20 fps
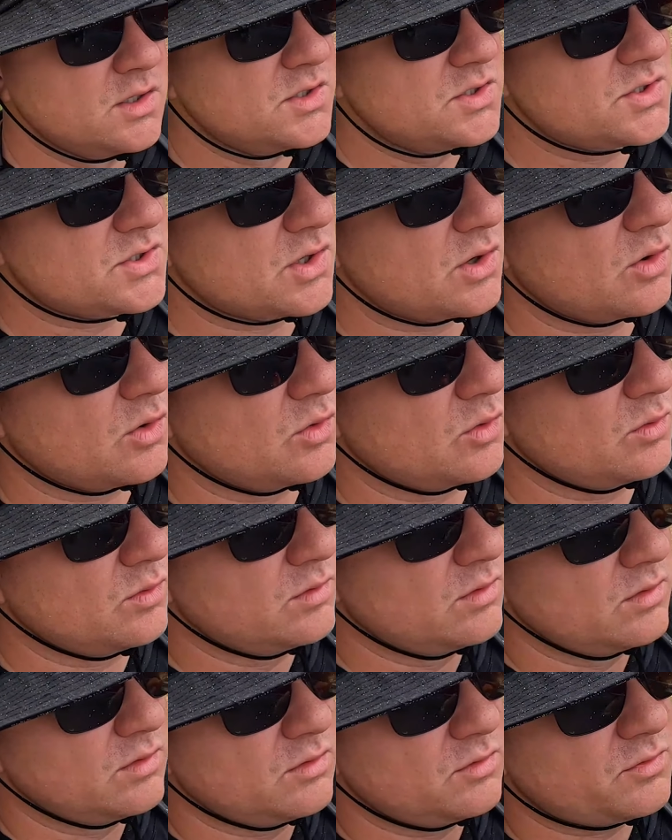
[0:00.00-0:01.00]
So
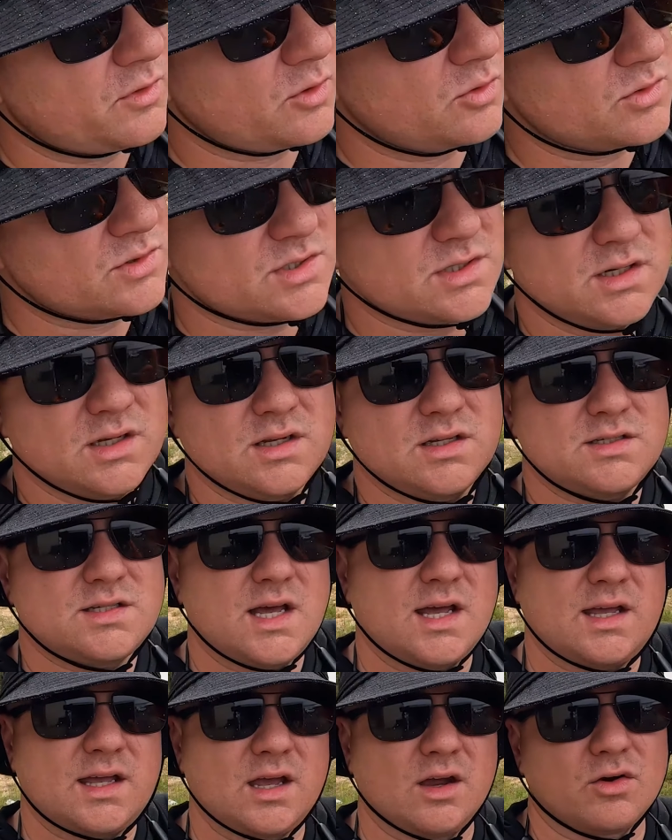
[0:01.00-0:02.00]
folks,
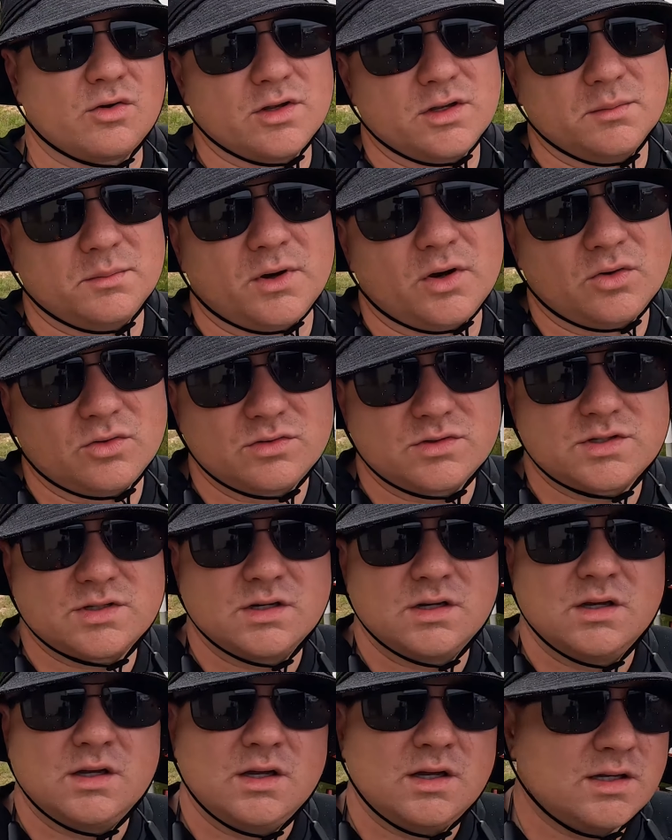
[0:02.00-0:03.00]
take care of your boats,
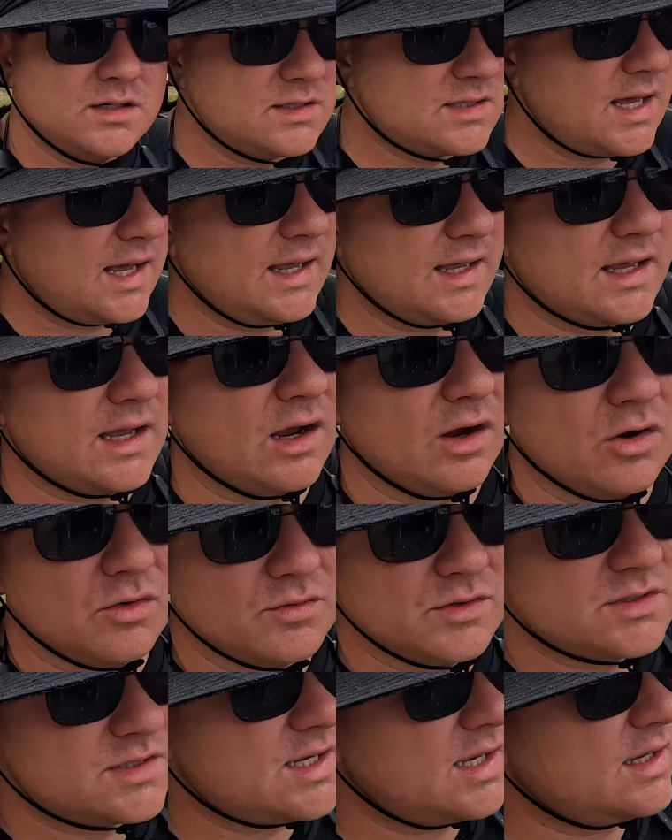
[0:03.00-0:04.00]
take care
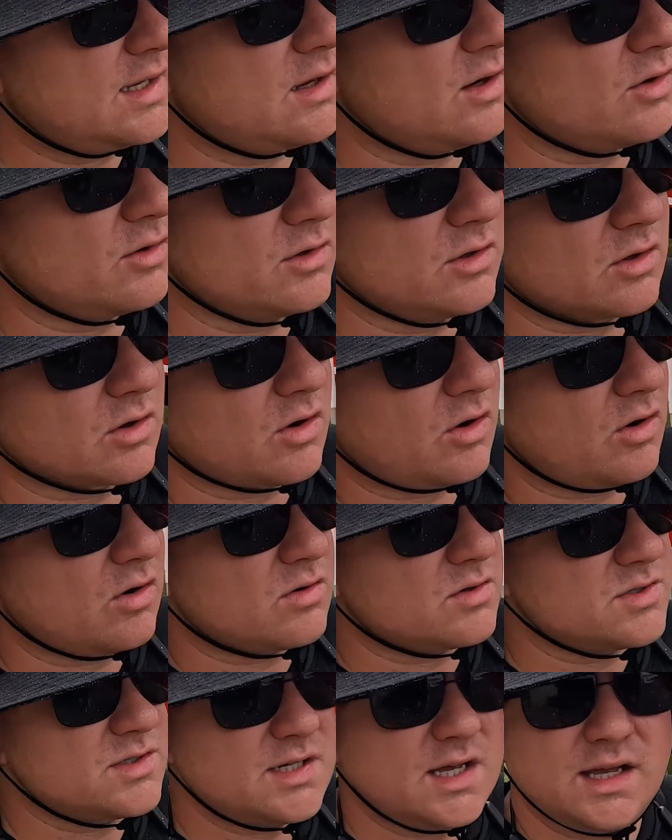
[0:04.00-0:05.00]
of it, take care of your
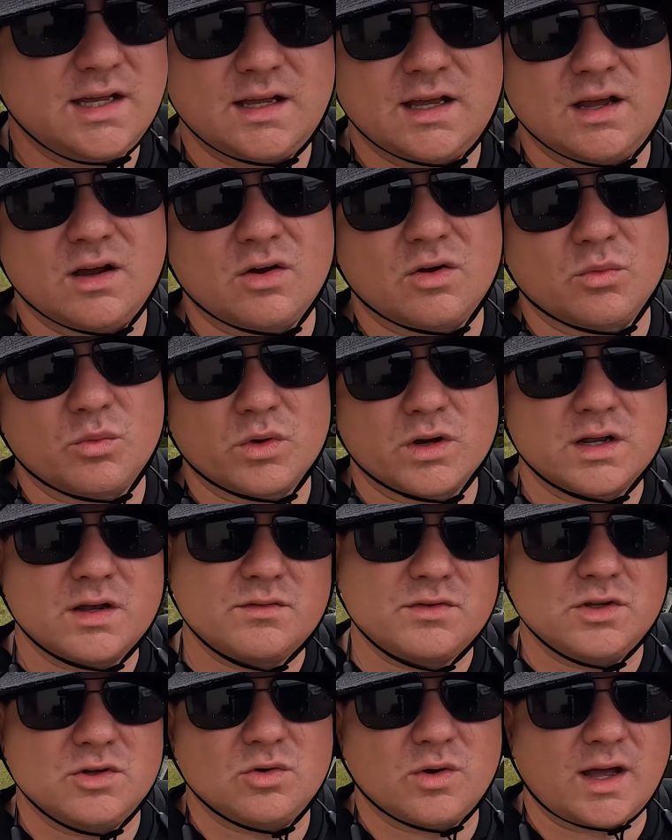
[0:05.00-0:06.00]
cars, take care of
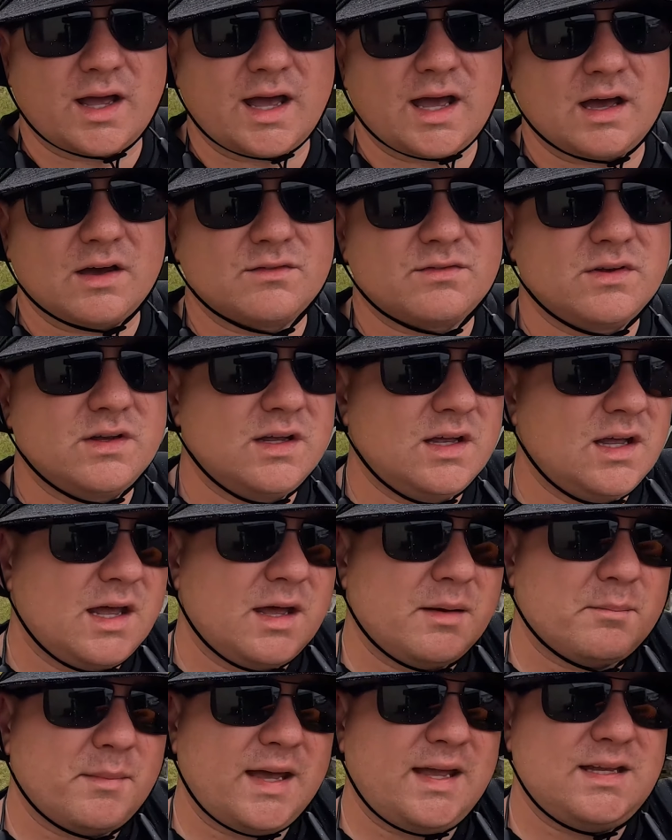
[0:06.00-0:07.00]
whatever you have,
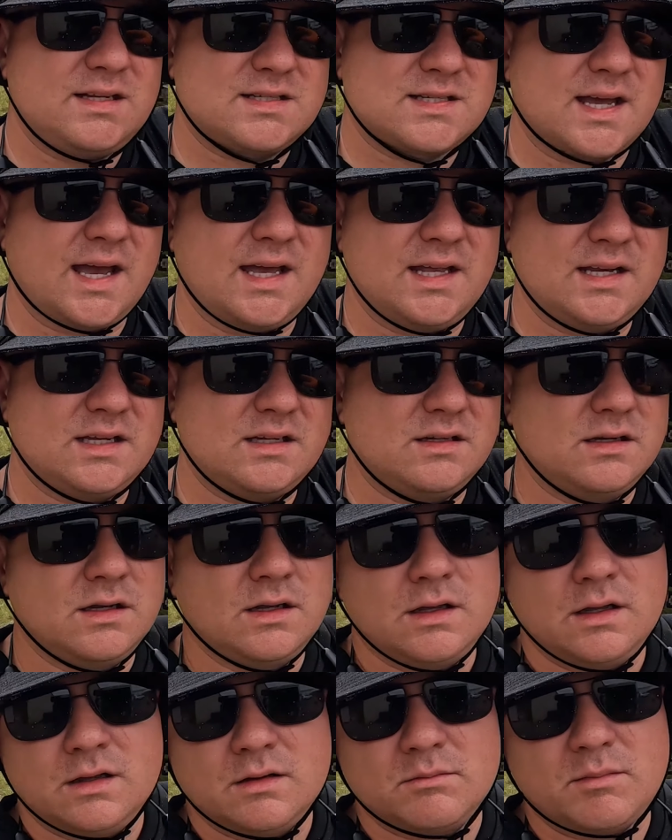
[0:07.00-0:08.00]
maintain it.
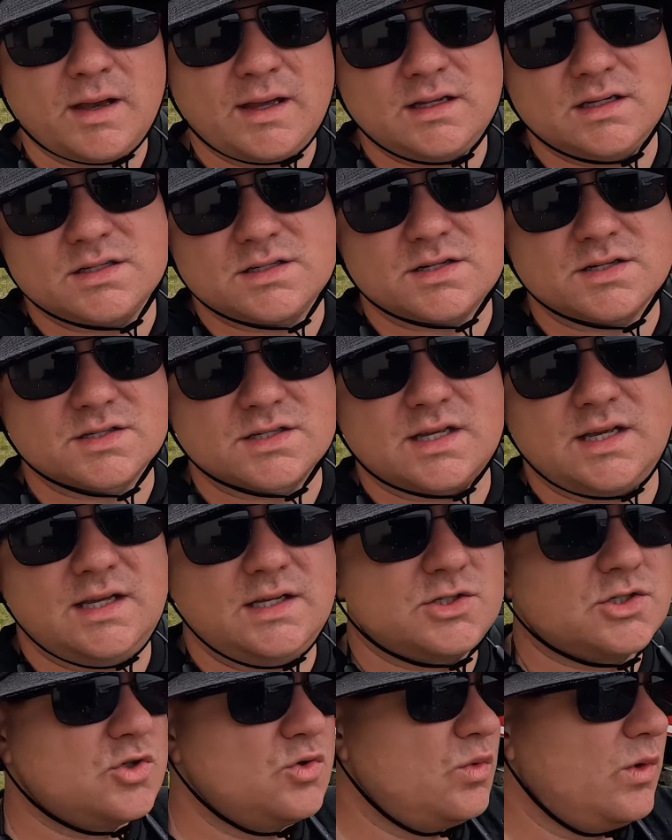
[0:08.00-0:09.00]
Maintenance is
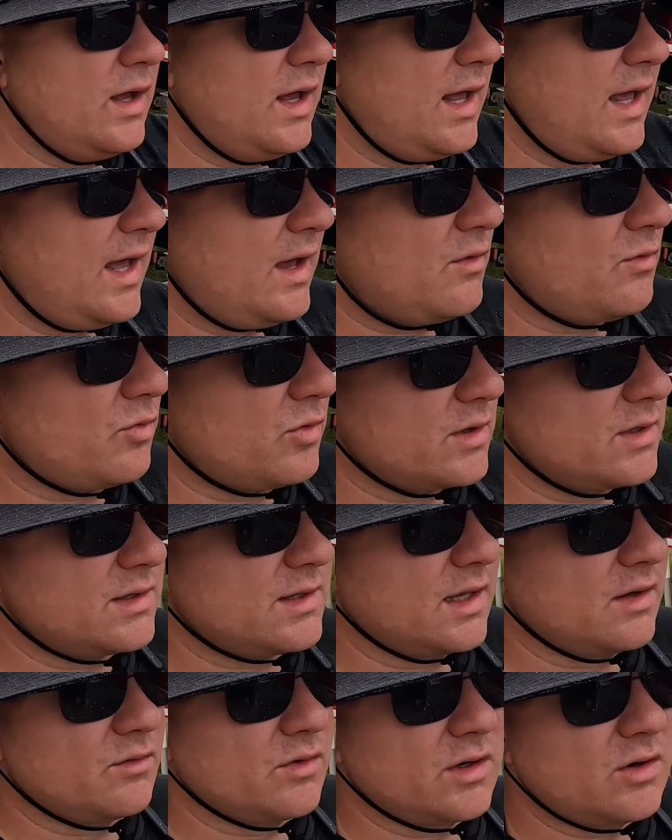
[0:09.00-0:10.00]
key to
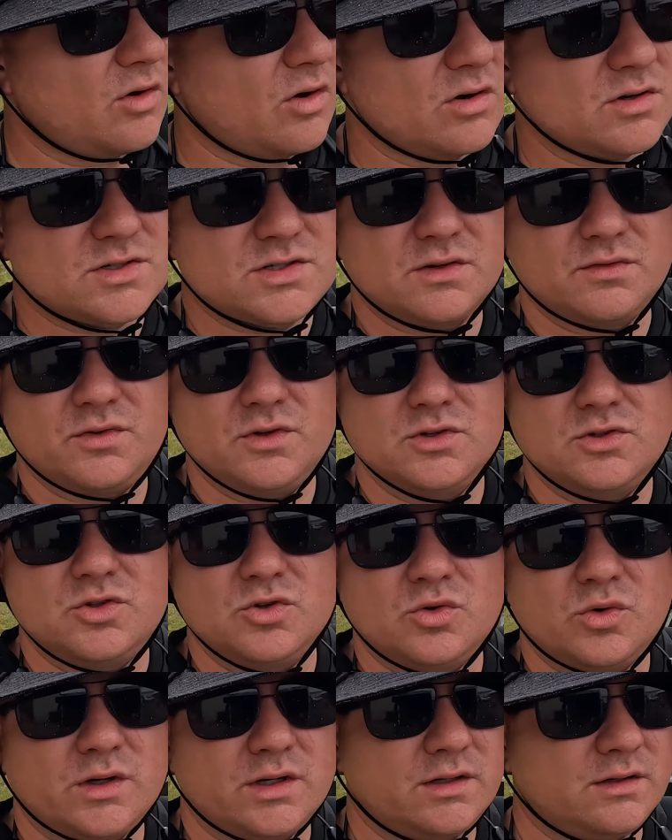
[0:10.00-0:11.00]
everything, regardless if you're
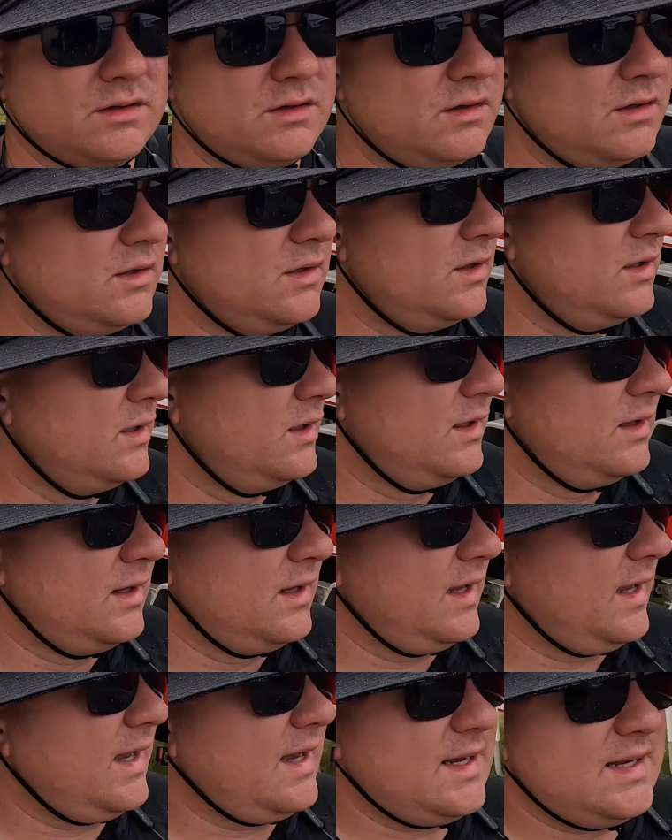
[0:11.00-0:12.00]
doing
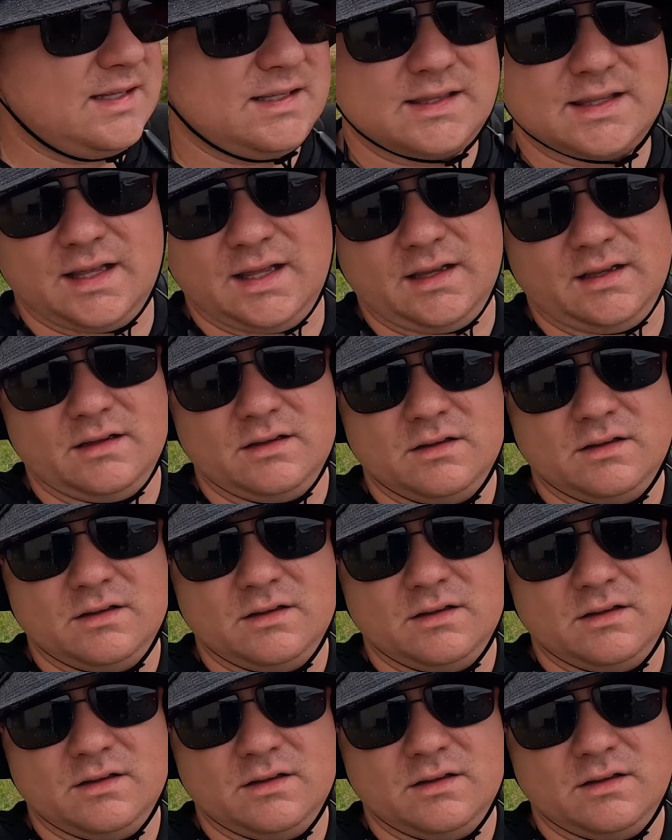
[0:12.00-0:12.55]
anything.